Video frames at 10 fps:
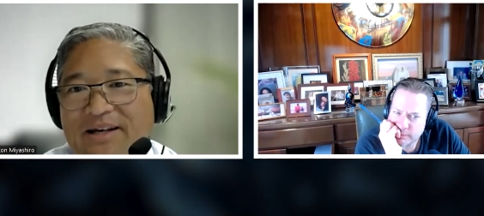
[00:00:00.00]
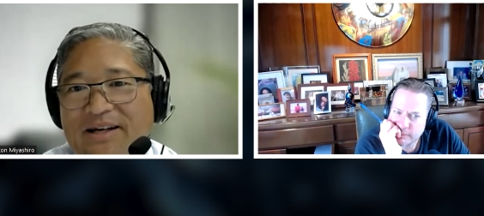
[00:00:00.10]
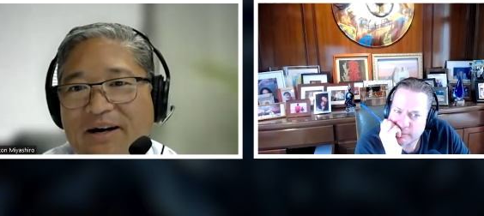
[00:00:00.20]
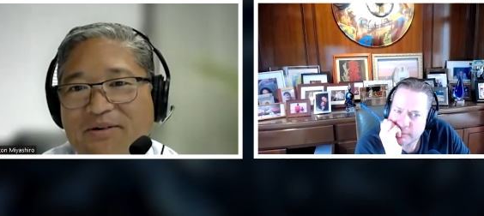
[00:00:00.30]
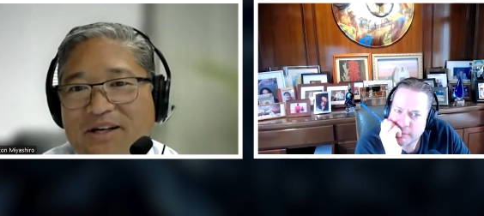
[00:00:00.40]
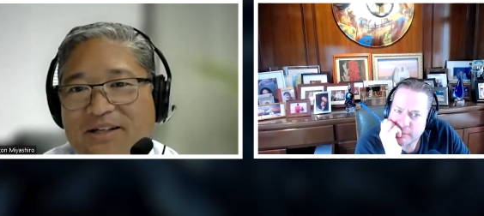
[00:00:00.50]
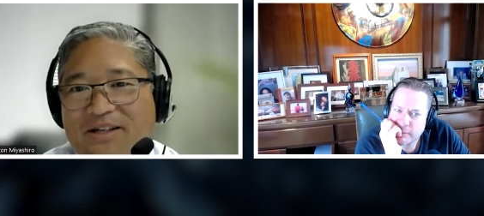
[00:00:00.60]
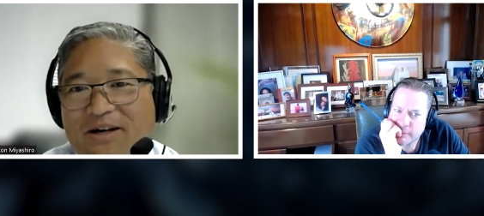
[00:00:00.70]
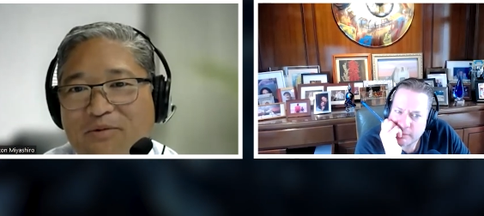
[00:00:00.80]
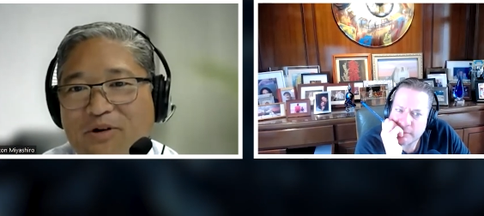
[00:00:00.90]
Speaker 1: How would you like to
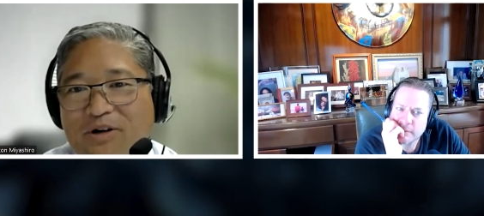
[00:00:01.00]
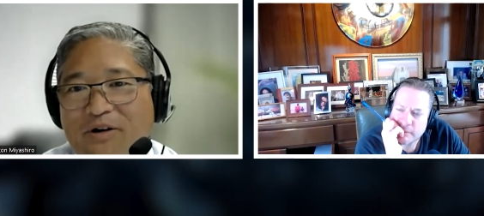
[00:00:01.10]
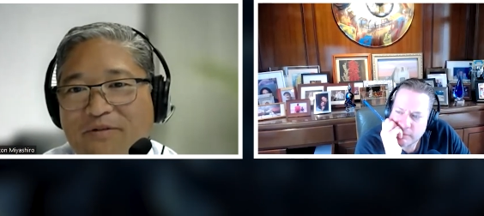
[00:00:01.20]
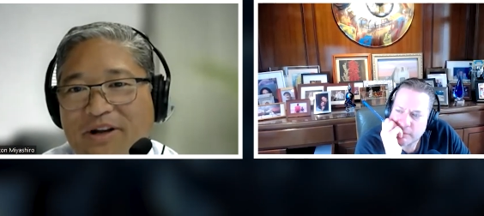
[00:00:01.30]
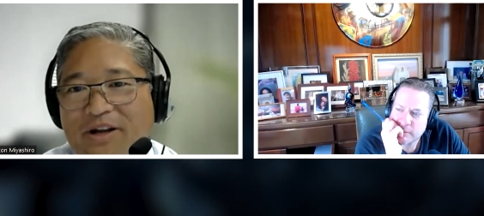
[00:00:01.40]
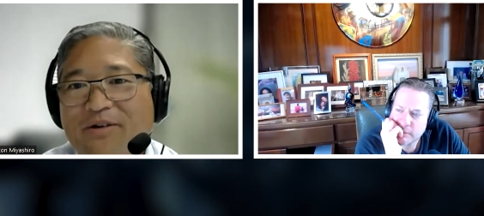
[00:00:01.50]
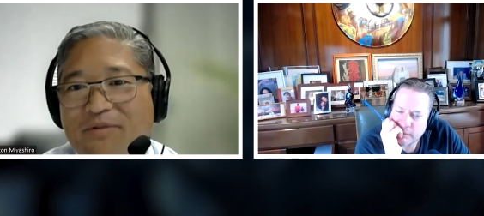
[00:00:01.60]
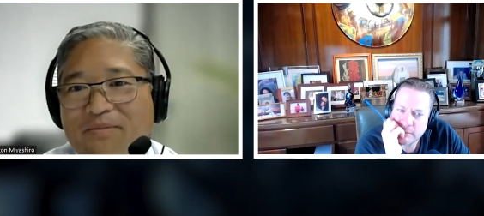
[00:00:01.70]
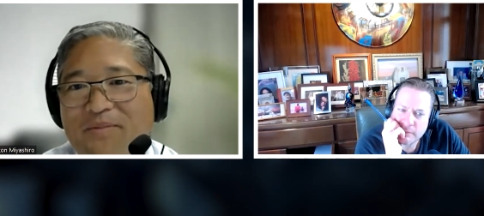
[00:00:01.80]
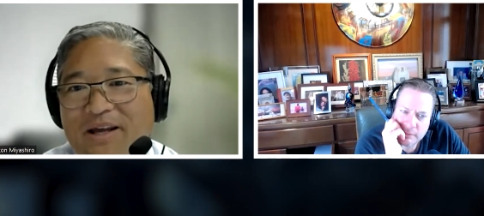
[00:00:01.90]
come work over here
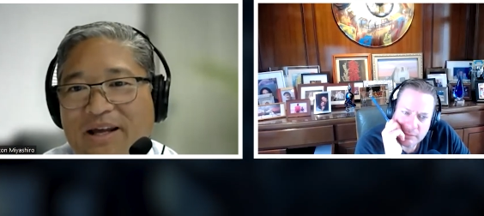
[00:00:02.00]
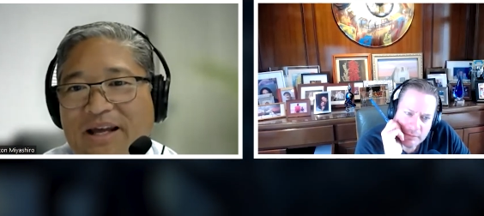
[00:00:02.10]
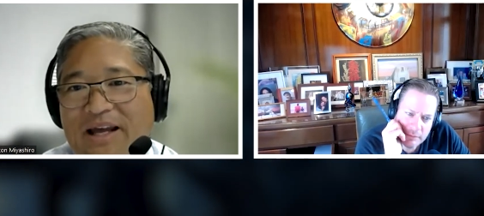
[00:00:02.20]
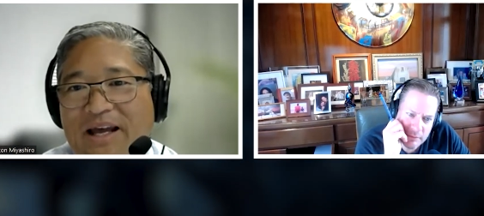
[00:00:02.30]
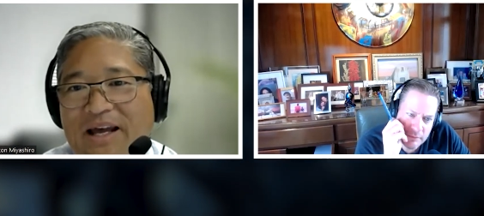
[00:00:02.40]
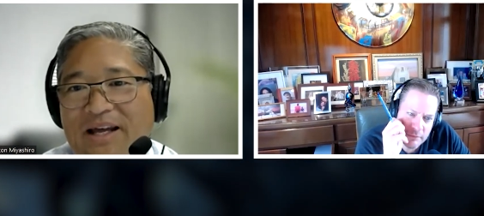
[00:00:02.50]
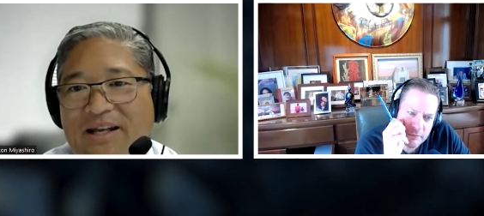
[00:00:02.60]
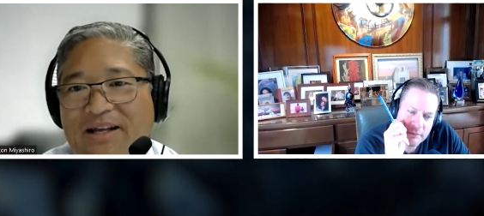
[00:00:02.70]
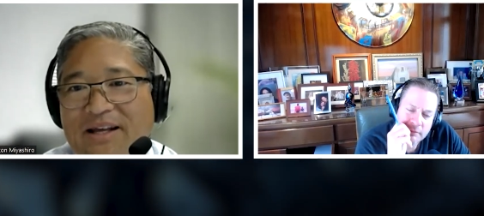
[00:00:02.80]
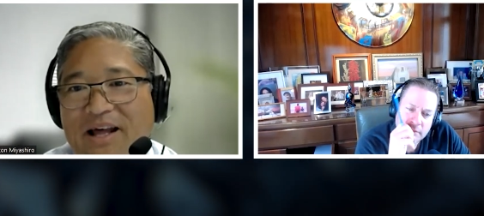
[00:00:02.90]
with me?"
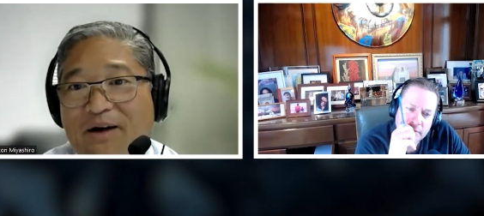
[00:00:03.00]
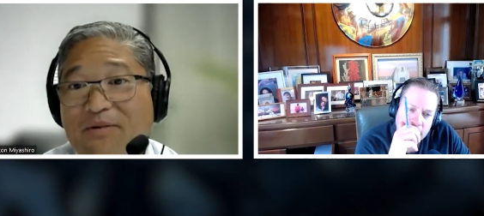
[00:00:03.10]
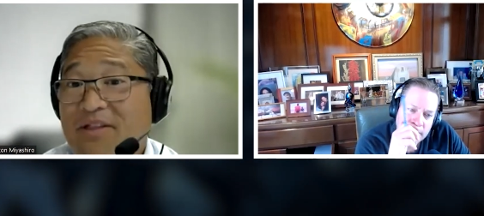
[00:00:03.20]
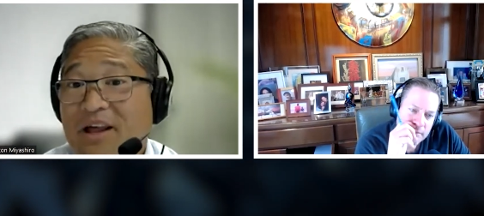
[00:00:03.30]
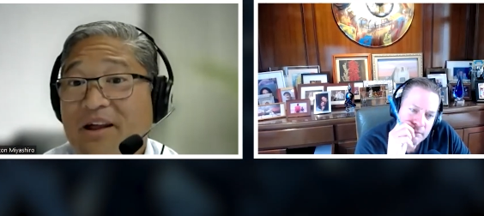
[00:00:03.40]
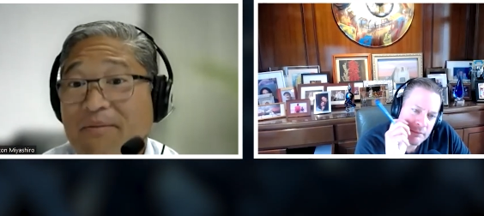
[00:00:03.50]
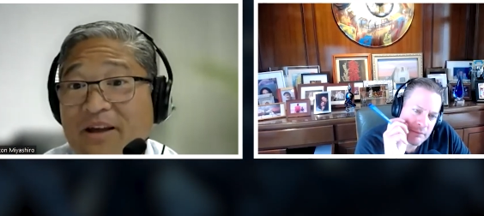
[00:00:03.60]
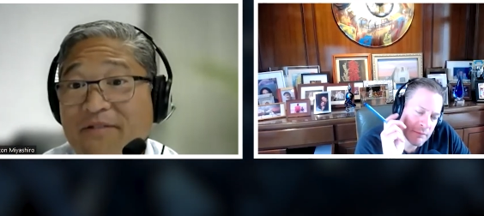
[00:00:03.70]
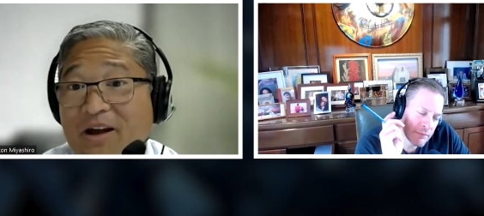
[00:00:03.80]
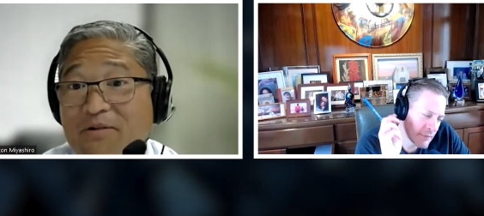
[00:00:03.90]
And that and the, B
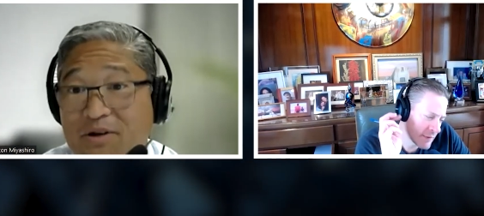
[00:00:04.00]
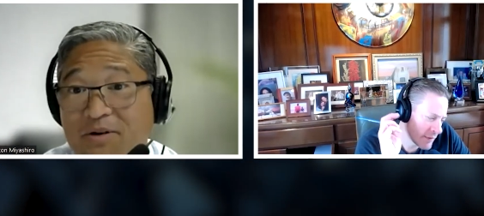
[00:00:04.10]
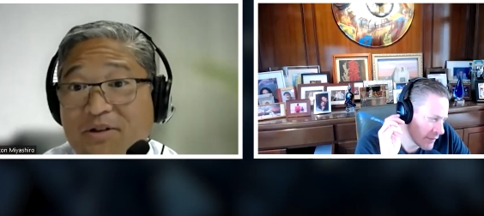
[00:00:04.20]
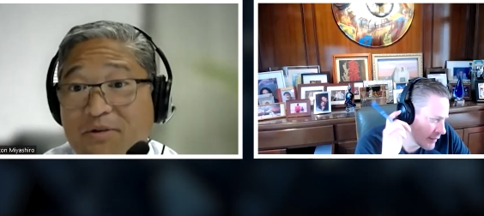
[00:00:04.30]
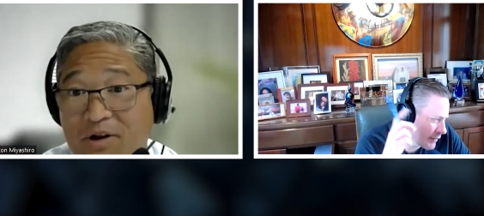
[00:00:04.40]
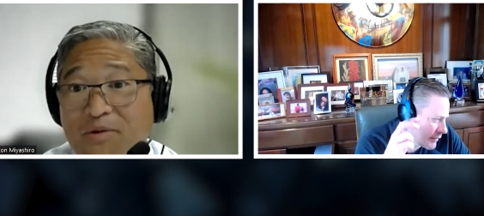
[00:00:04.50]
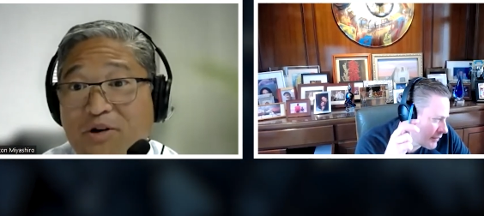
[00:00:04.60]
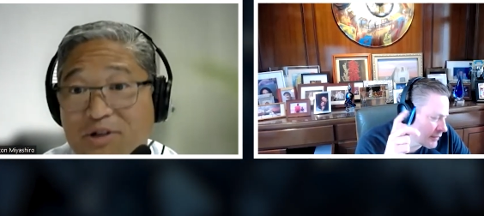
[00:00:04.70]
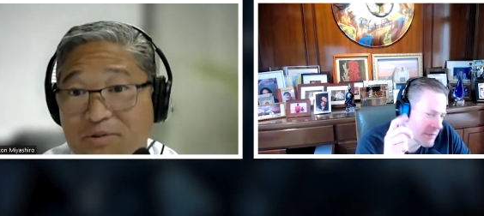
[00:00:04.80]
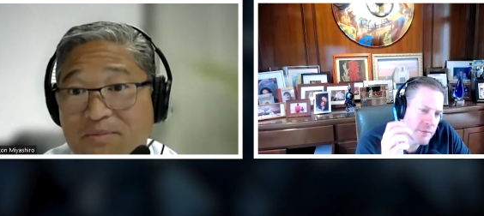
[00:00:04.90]
of A was going through their
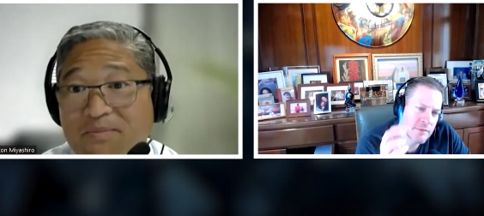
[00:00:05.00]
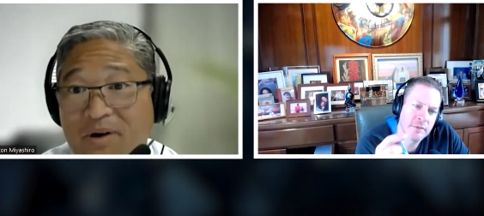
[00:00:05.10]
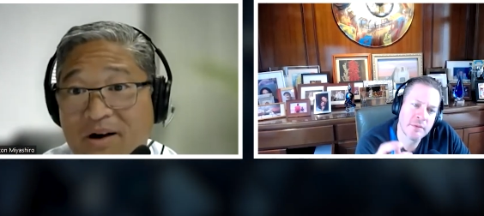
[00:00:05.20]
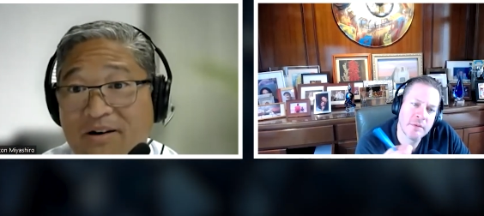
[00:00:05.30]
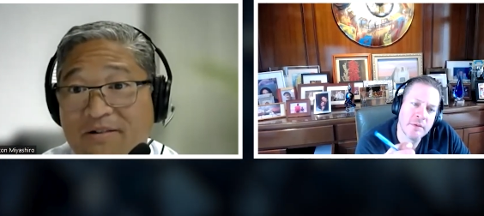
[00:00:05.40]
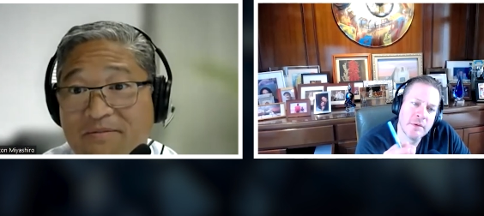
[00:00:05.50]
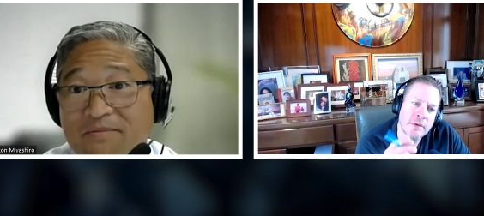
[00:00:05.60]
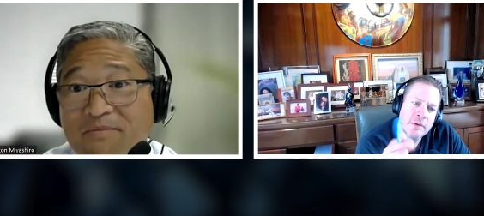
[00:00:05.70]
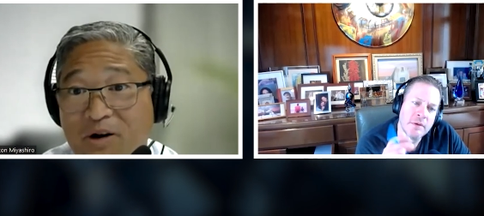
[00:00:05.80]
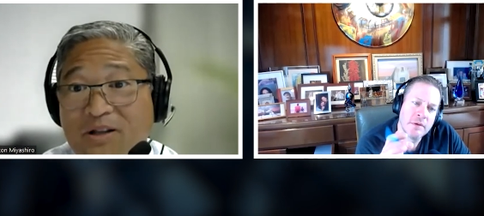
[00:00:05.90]
merger with uh,
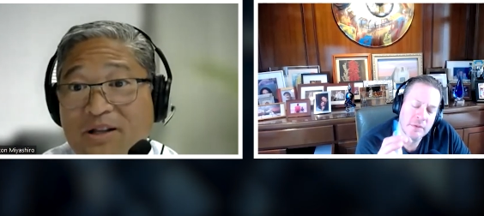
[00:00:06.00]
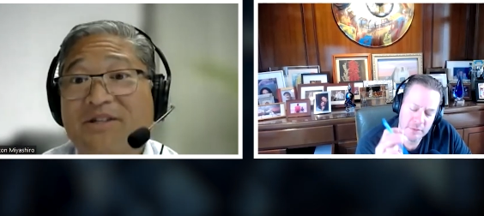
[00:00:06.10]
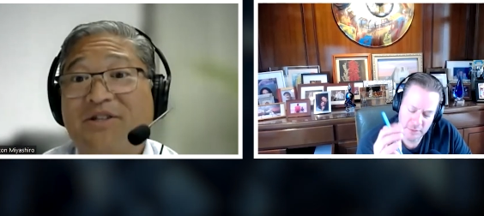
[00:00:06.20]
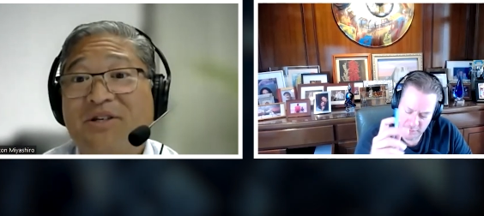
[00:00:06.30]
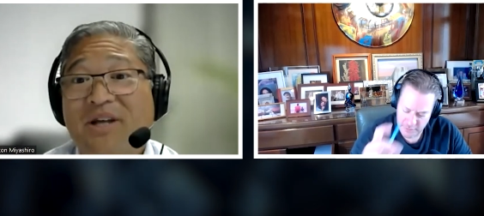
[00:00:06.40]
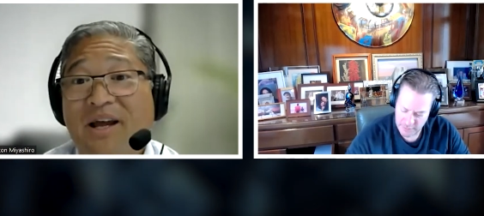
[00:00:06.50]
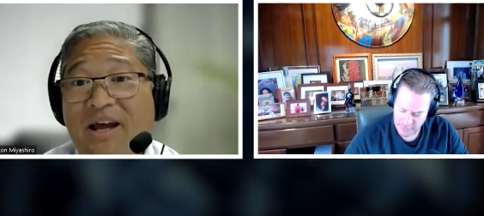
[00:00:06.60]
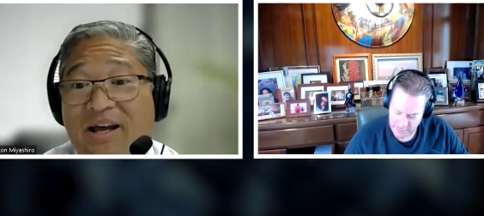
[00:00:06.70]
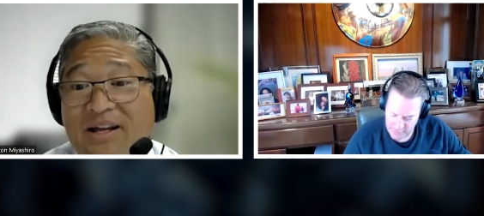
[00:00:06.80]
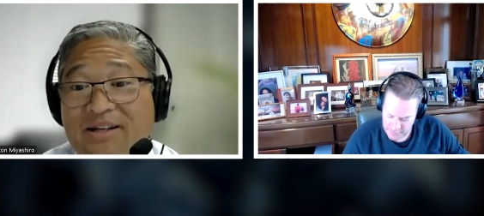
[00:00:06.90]
Merrill Lynch,
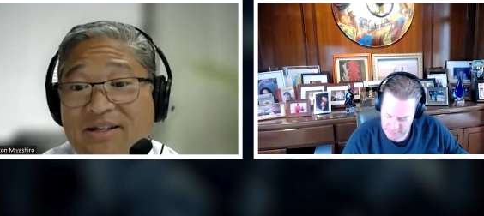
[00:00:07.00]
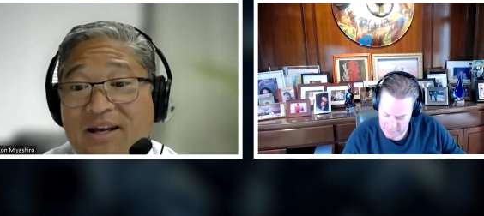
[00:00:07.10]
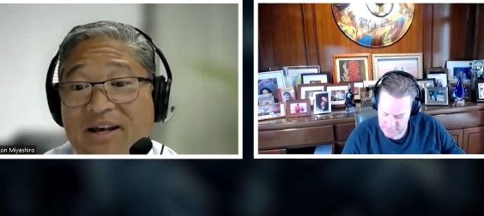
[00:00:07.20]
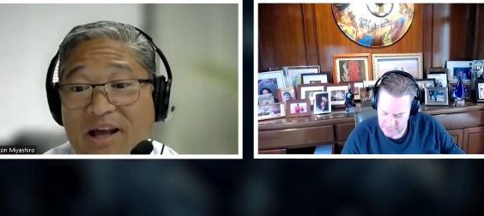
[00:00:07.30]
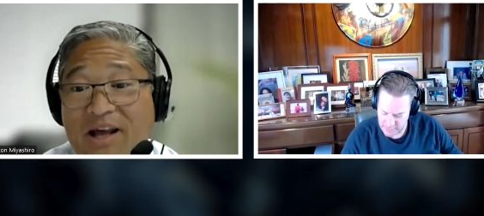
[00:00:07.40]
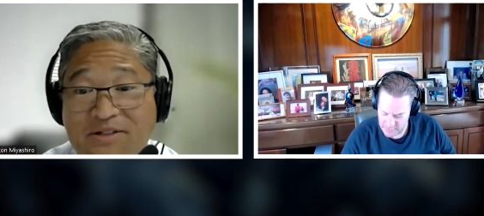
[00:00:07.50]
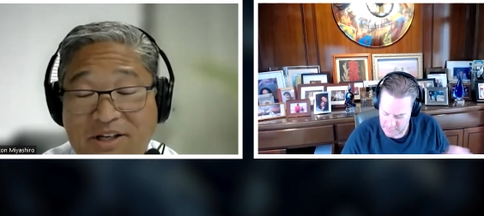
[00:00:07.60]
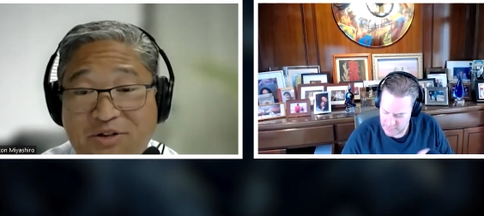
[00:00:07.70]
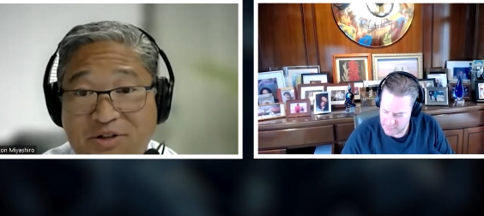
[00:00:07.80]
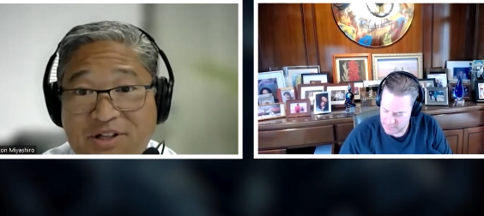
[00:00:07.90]
and that was
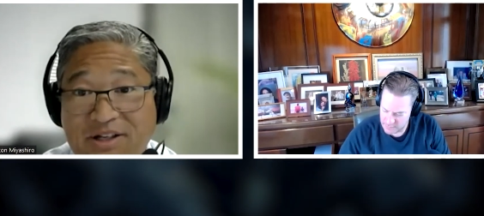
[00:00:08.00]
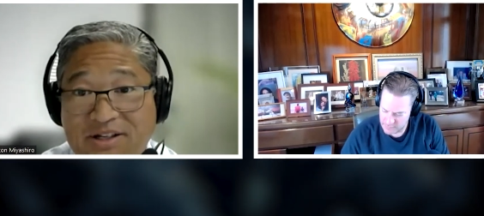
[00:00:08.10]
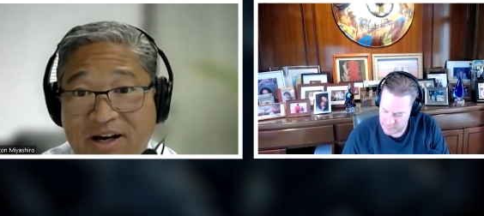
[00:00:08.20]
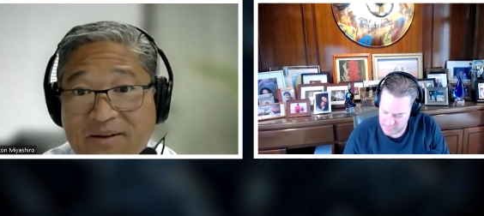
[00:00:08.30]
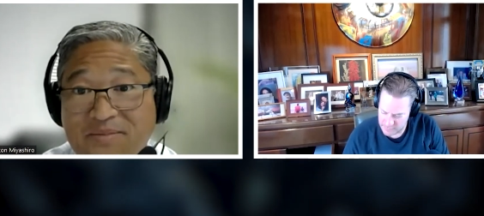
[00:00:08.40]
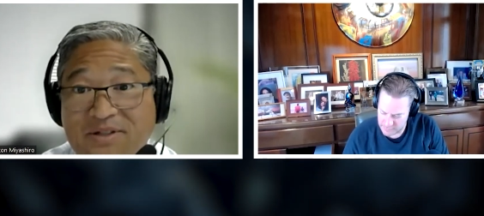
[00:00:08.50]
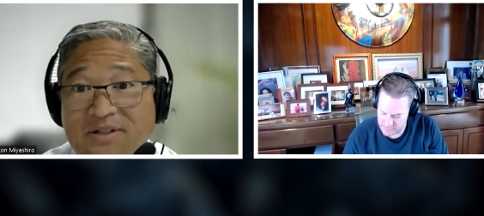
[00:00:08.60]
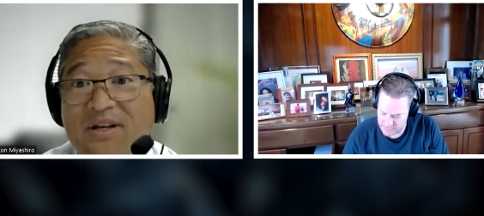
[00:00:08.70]
interesting times.